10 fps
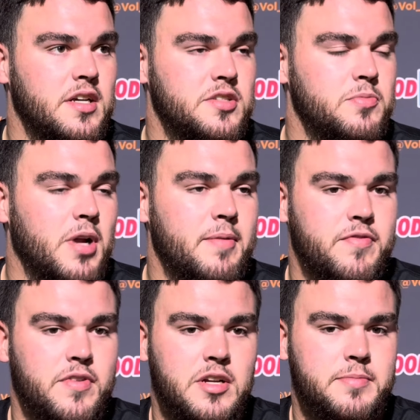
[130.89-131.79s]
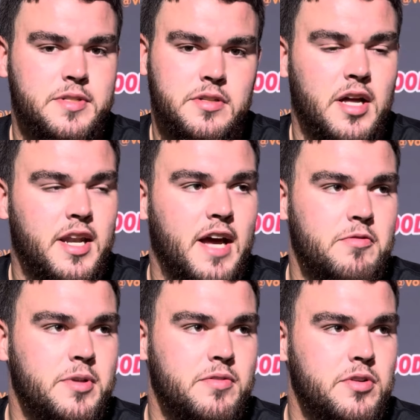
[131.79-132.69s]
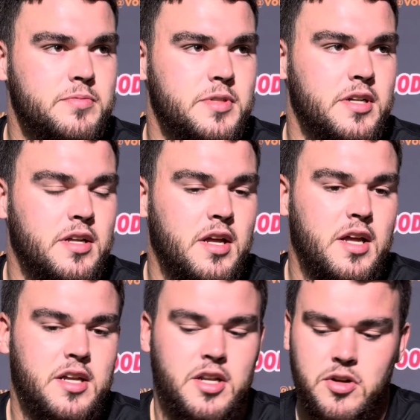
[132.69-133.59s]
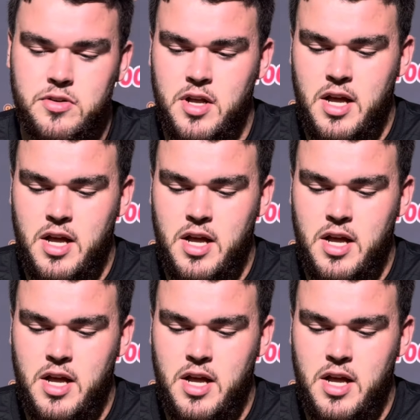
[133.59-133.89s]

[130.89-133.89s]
super happy for him and glad to have him in the room to, you know,